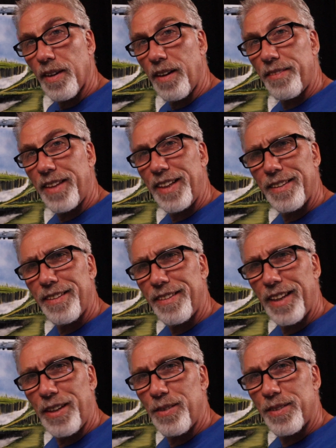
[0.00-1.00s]
they,
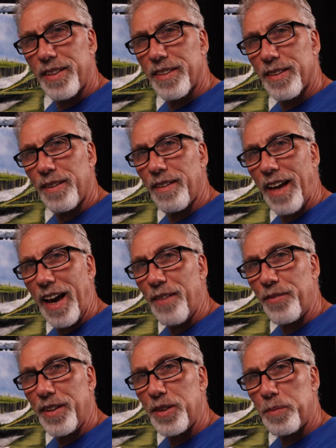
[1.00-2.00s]
they use this little
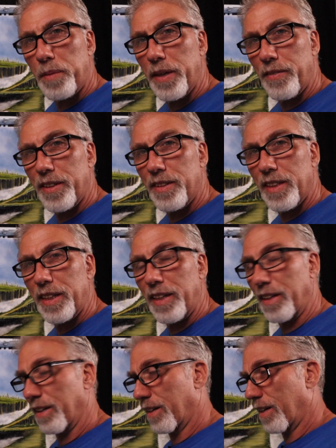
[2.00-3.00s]
half inch
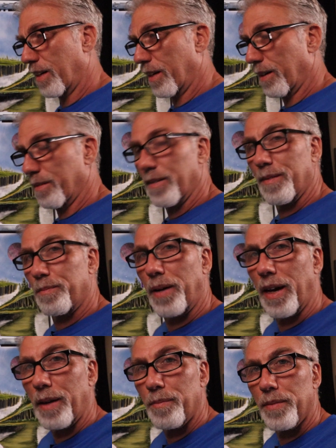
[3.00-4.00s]
PVC uh,
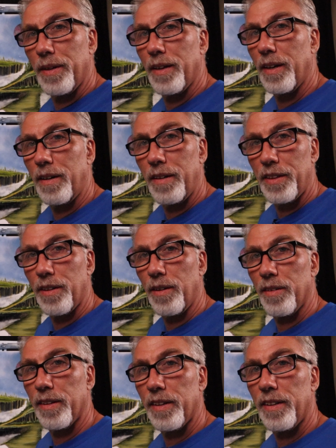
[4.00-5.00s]
pipe underneath
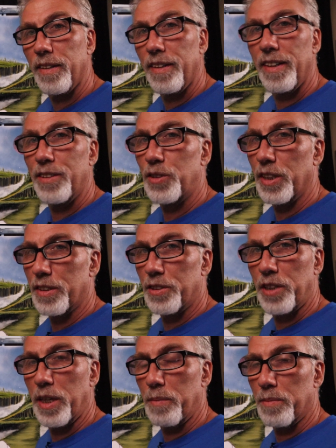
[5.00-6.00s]
all the, it's just
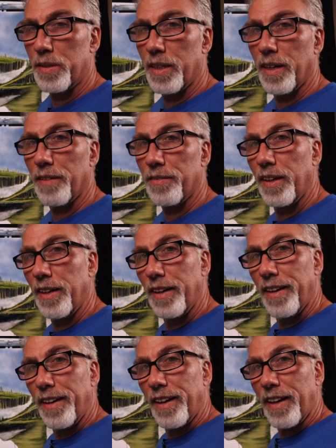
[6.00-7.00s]
cheap stuff.
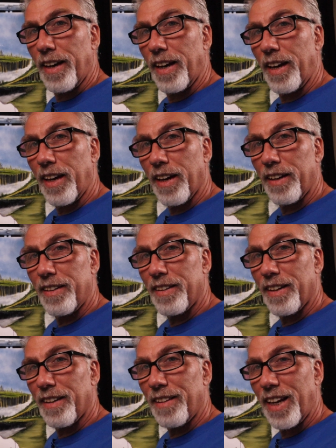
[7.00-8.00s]
And
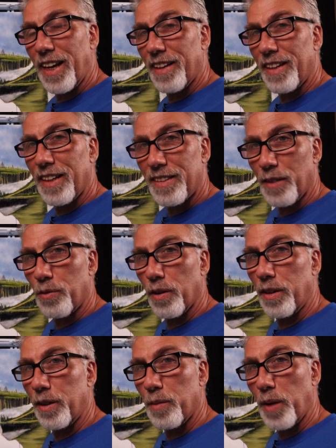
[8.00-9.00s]
uh, they had that stuff
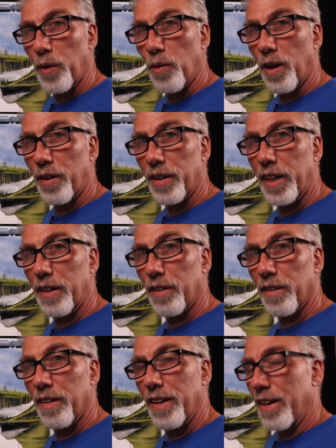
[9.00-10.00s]
running to my water
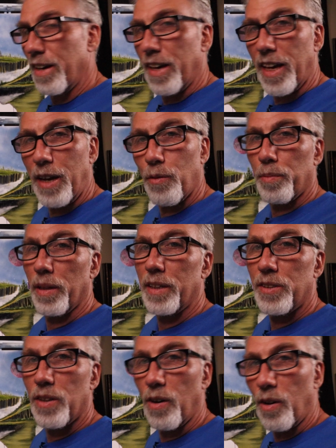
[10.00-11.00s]
heater he
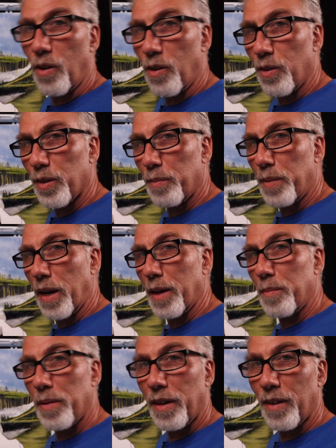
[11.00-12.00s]
replaced all the
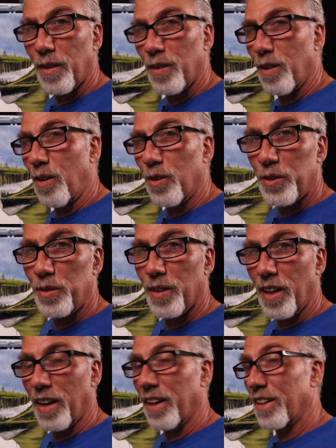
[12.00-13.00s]
piping, all new
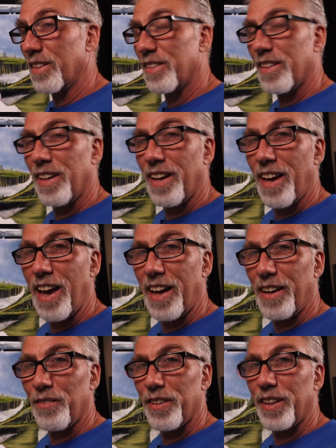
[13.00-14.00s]
lines, had
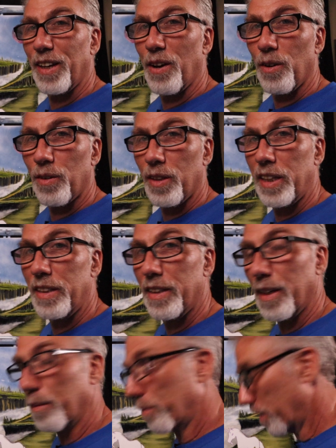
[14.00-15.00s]
everything all cleaned
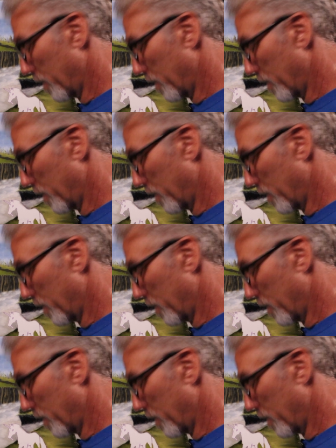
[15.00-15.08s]
up,